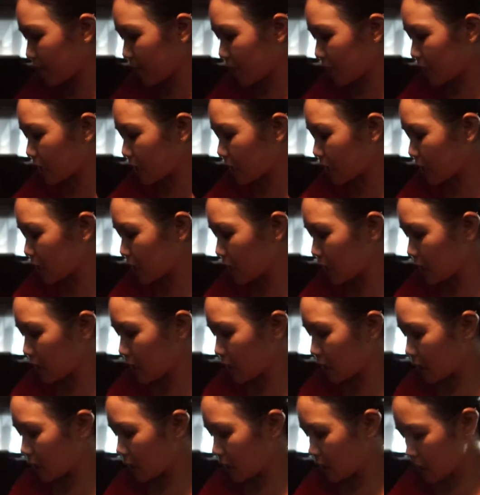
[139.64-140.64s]
man.
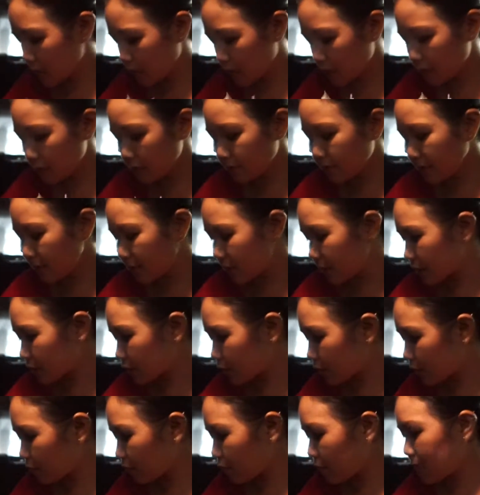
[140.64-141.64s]
This place is
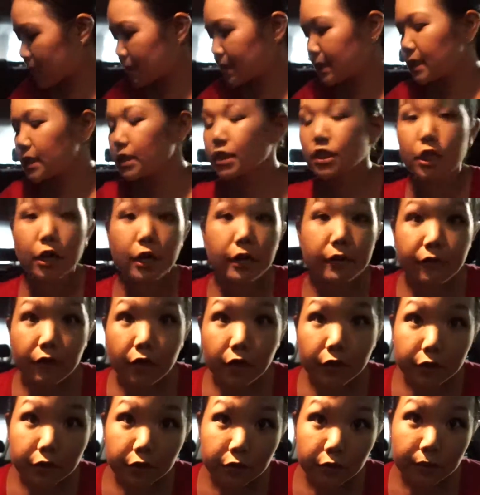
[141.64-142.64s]
crazy. Sorry for
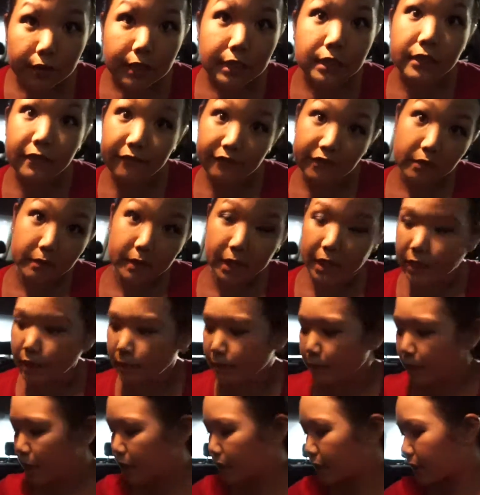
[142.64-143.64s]
all the noise. Filming in
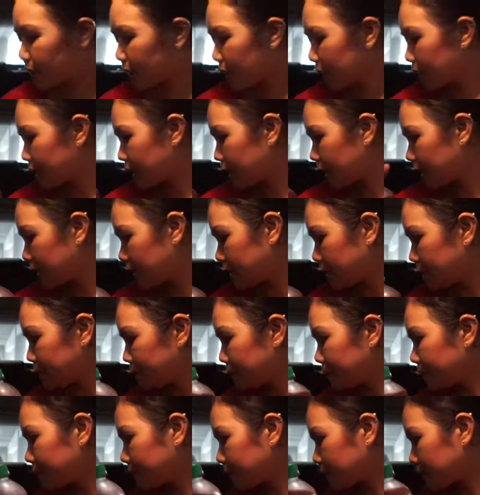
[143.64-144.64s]
the parking lot.
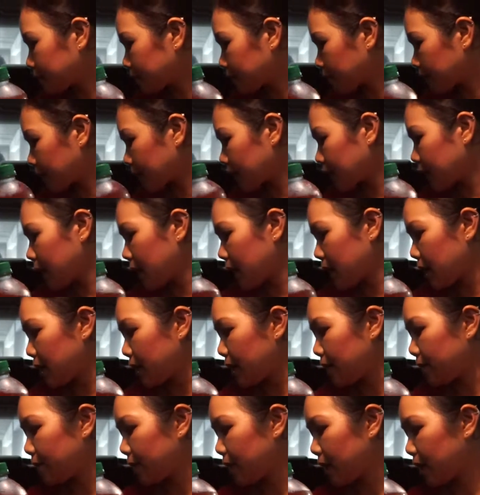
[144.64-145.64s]

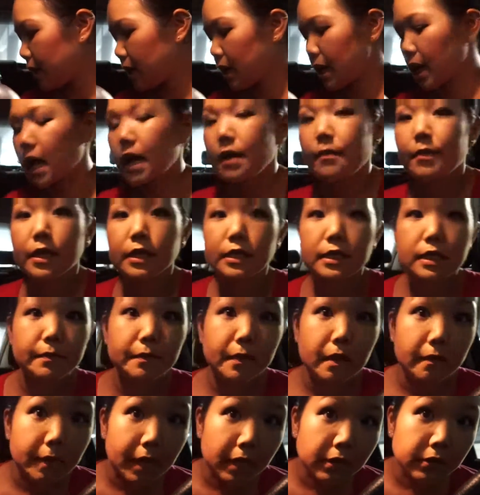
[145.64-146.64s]
Um, I picked
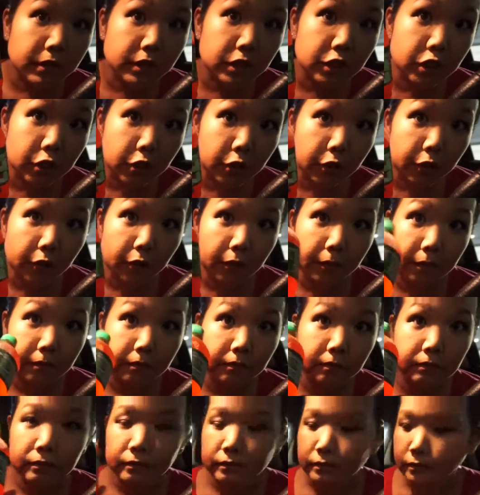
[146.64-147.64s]
up a Mountain Dew
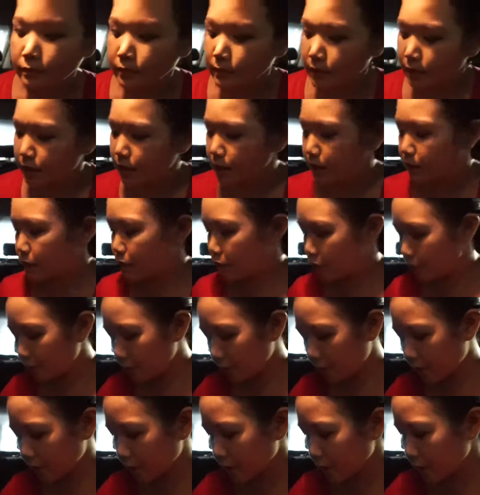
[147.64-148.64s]
because I was super
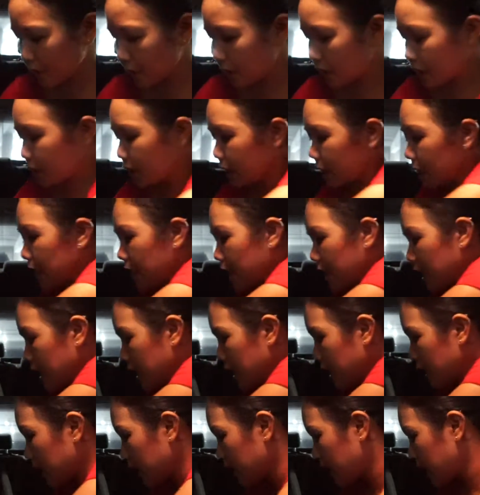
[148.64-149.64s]
thirsty.
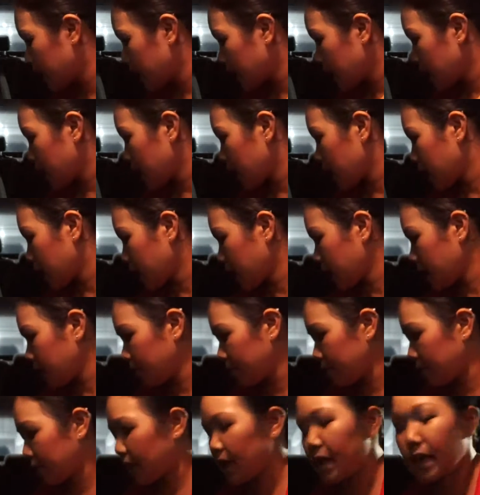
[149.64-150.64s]

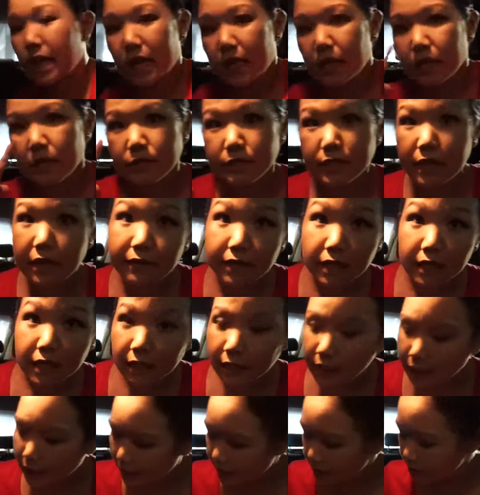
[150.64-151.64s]
Um, and I was having a
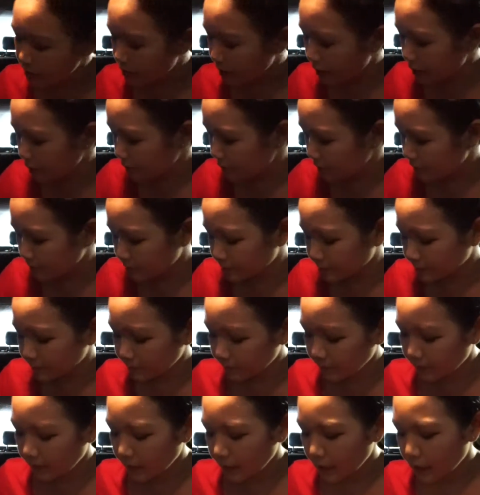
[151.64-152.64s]
headache in there.
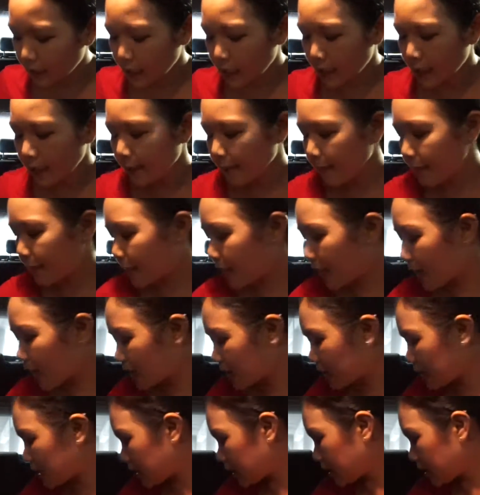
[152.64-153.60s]
Then,